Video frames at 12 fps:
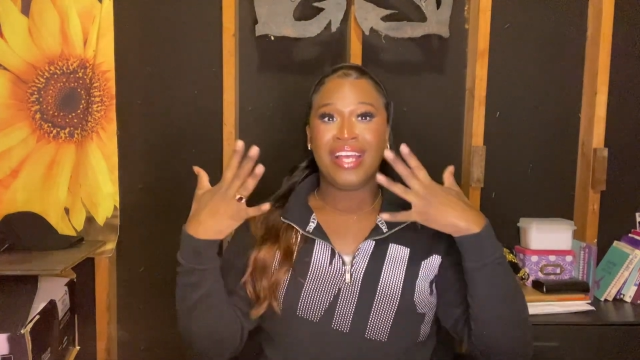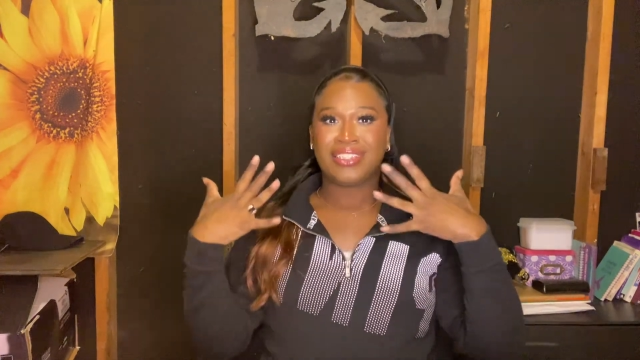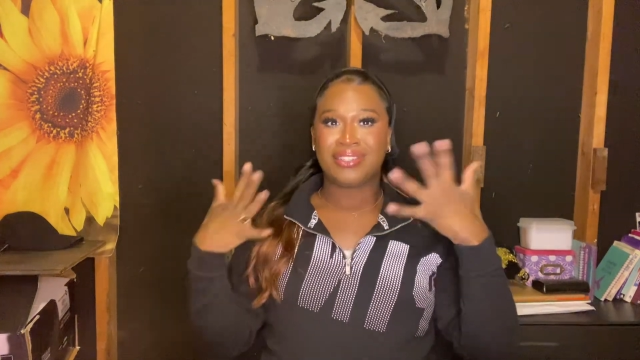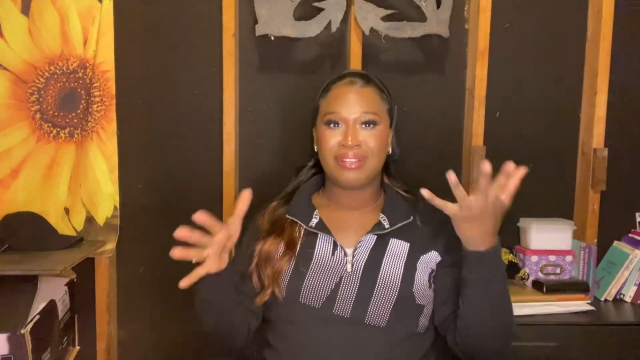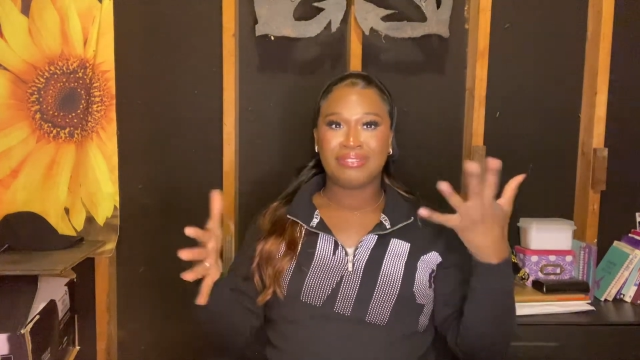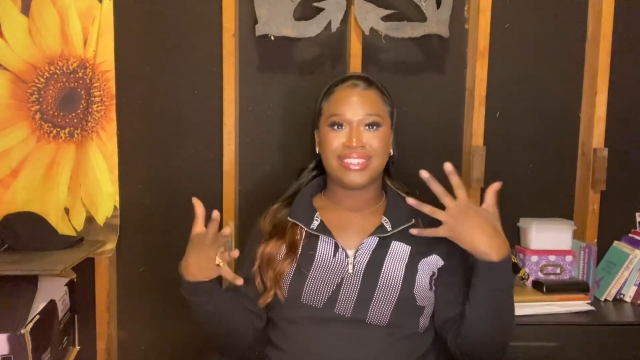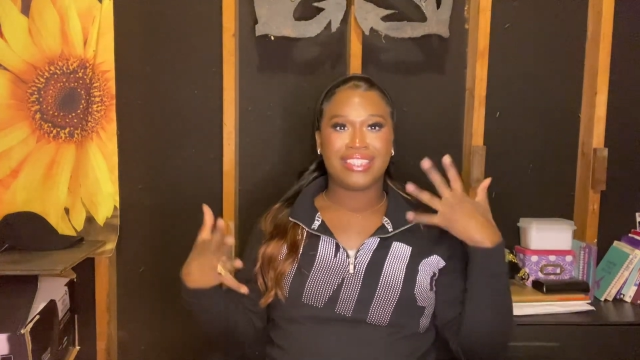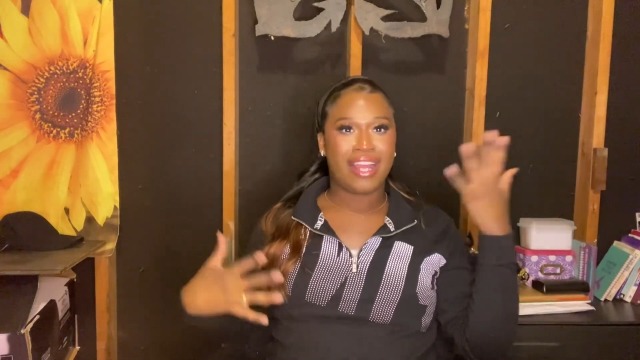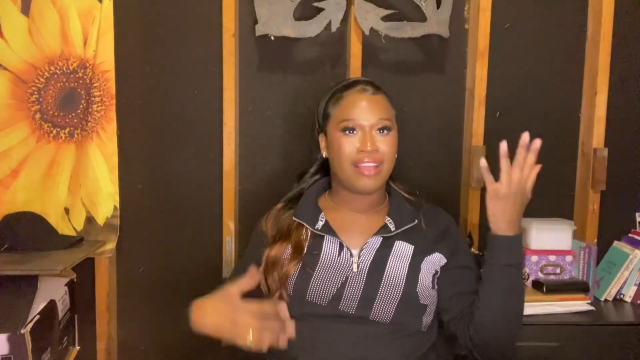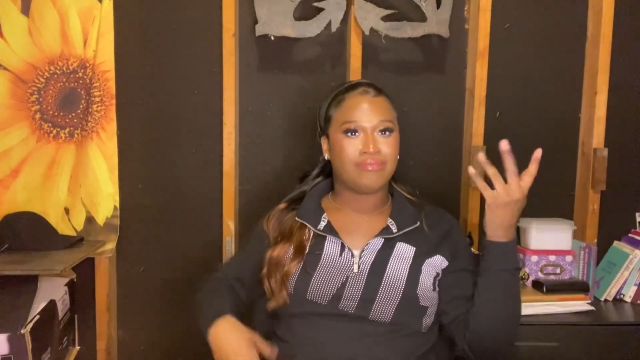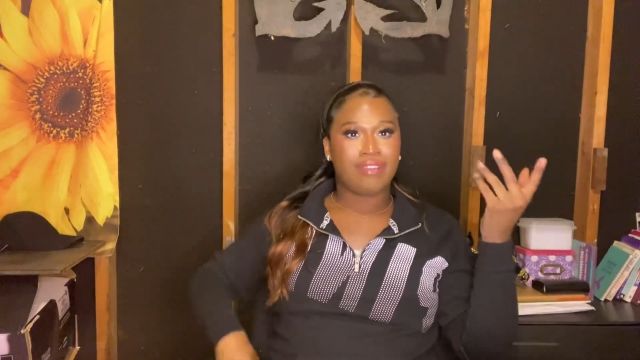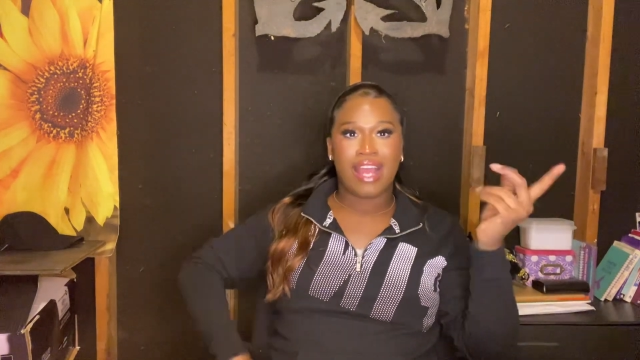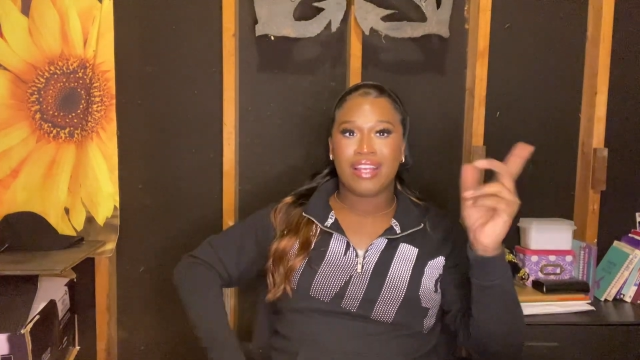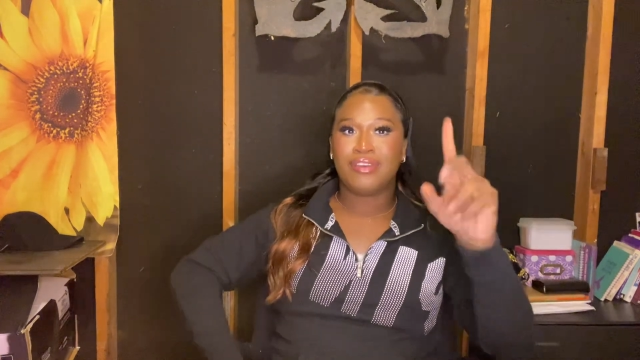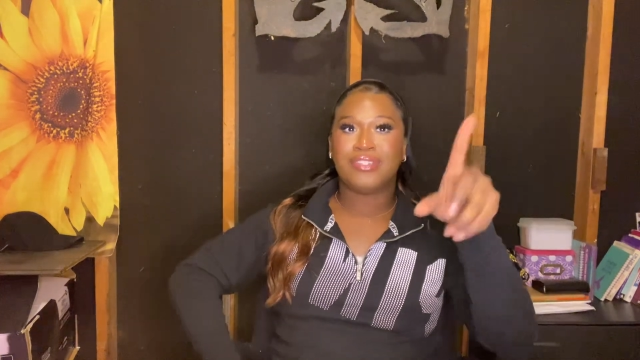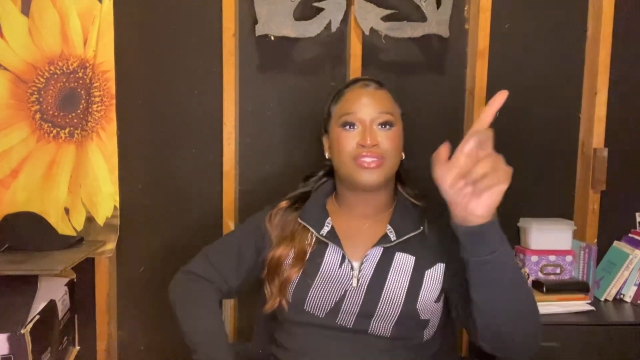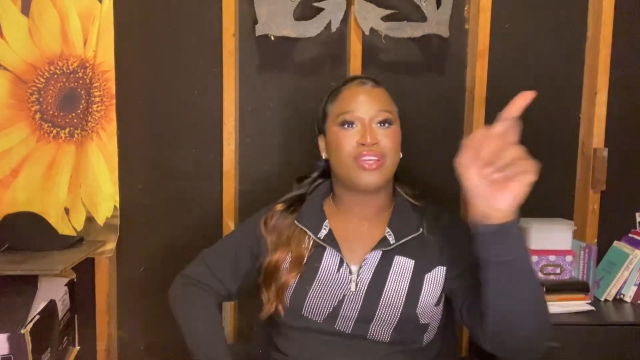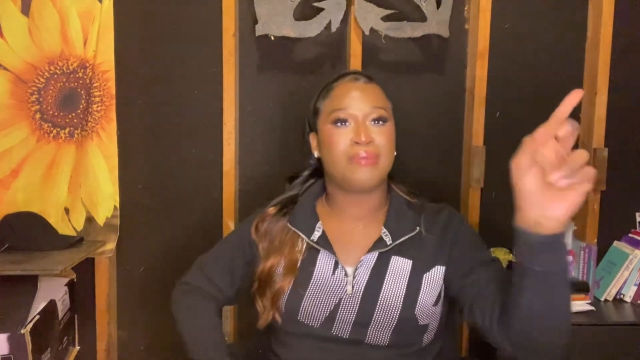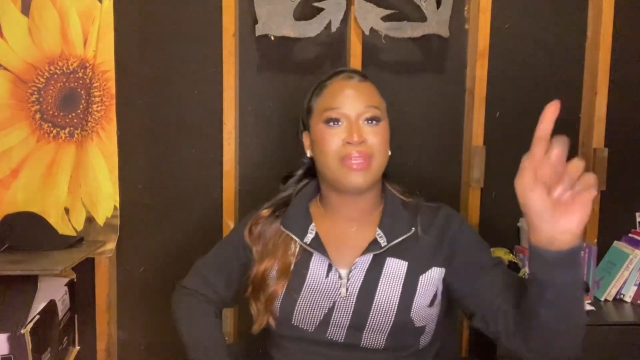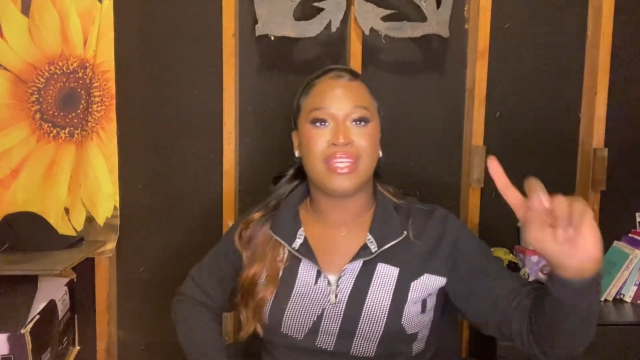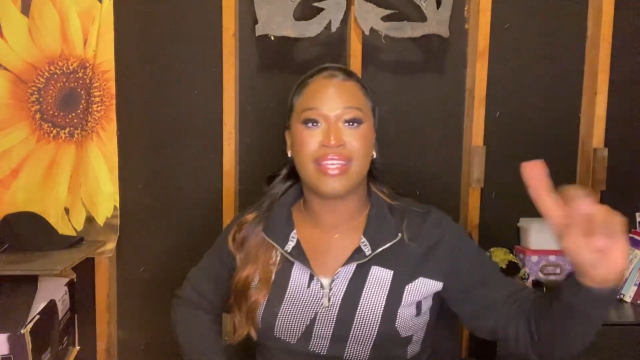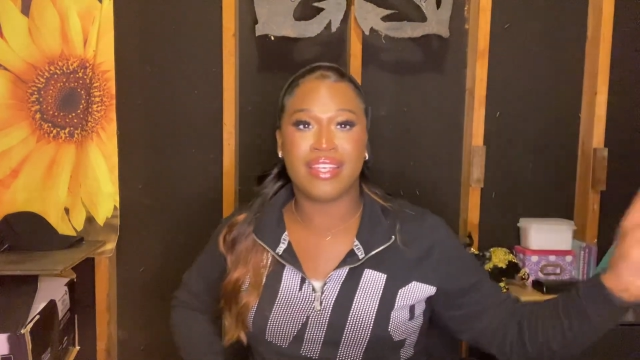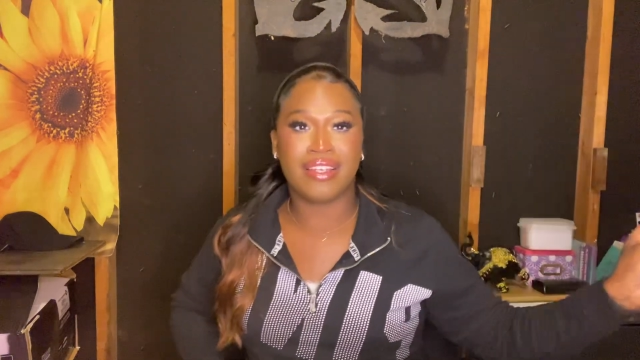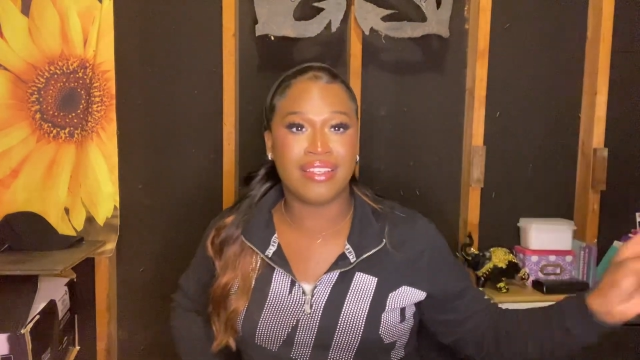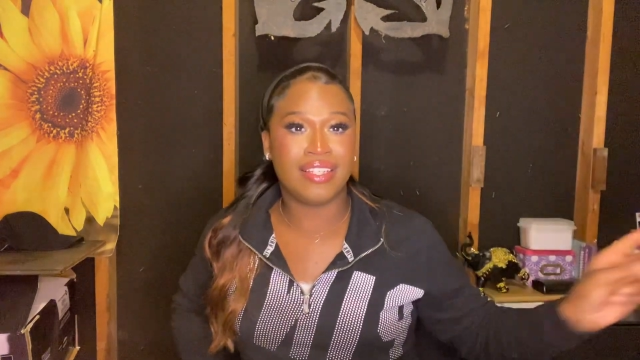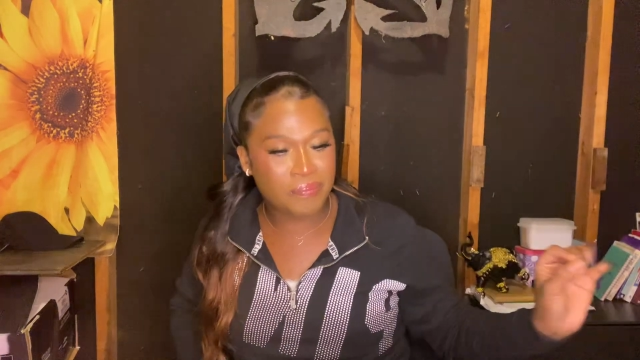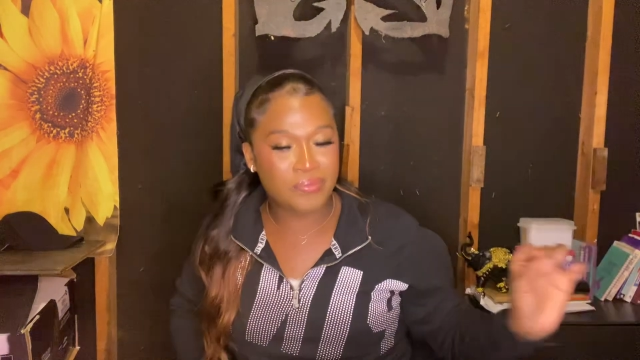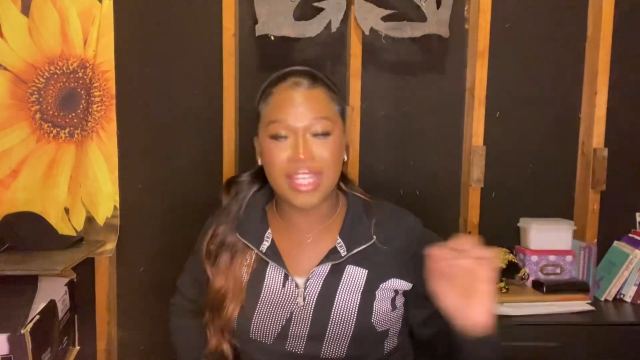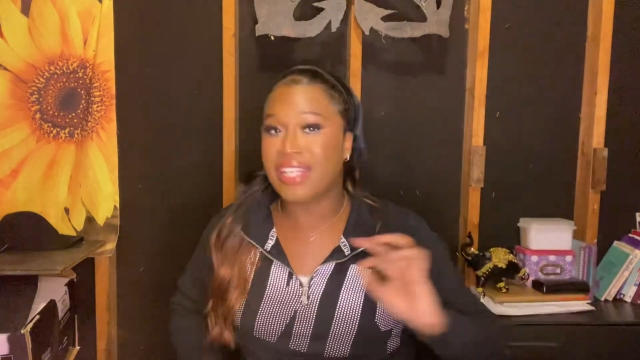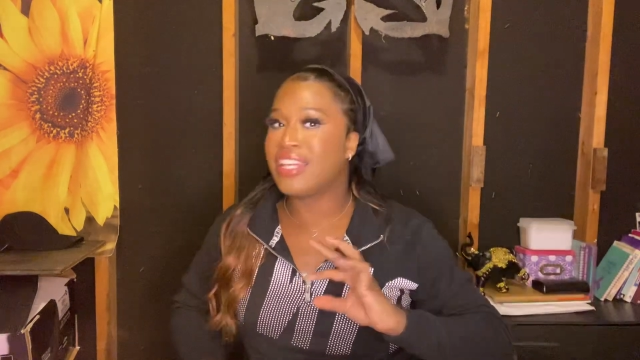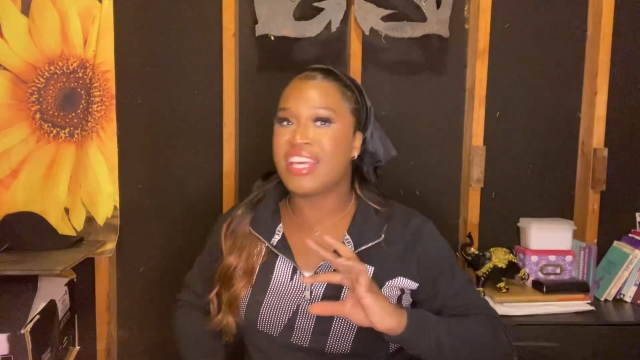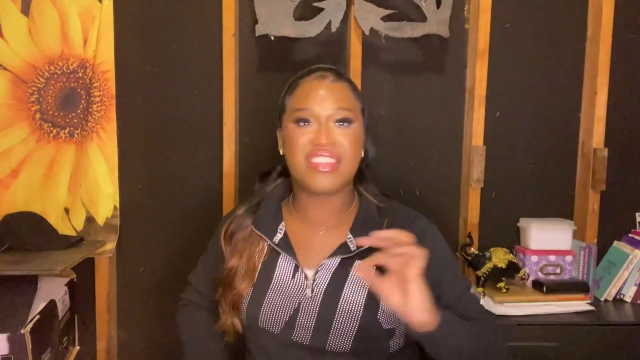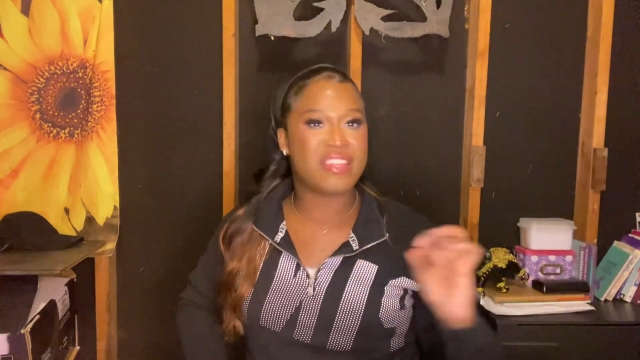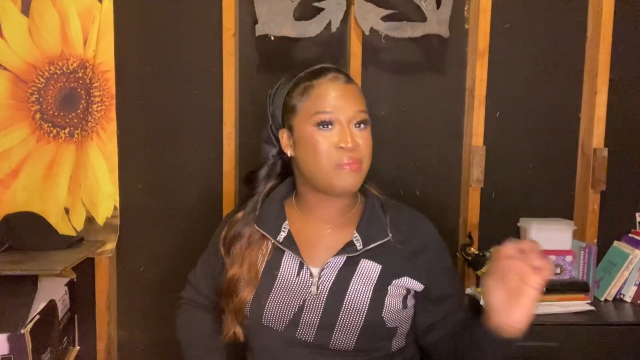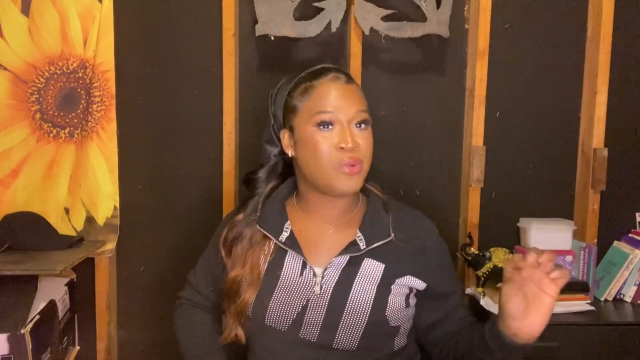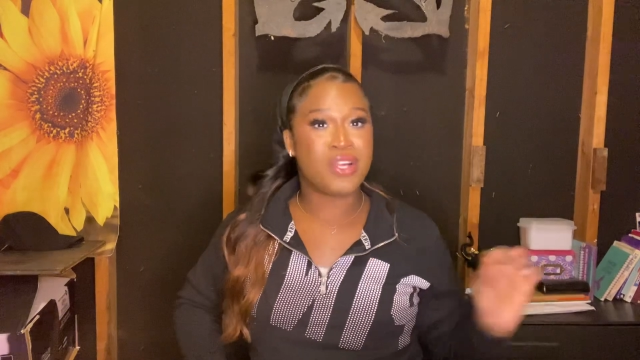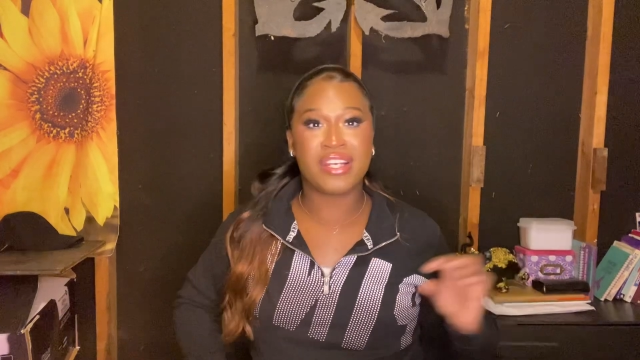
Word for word: So I'm just like, I know it's going to be it and nothing more,